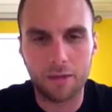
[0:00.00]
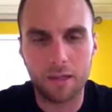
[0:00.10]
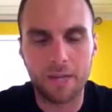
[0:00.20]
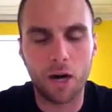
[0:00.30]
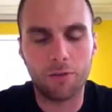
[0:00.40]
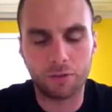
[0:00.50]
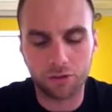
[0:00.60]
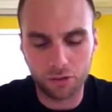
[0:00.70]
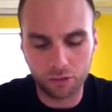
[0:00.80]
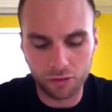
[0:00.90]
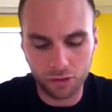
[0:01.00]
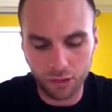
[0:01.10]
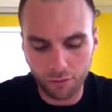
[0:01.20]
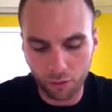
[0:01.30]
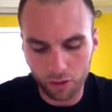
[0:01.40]
to be helpful to you, and so you
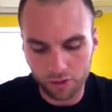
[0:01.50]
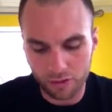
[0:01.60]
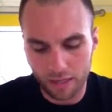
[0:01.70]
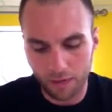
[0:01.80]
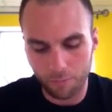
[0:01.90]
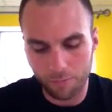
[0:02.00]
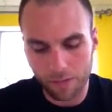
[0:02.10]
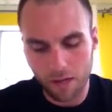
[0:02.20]
need to focus it down.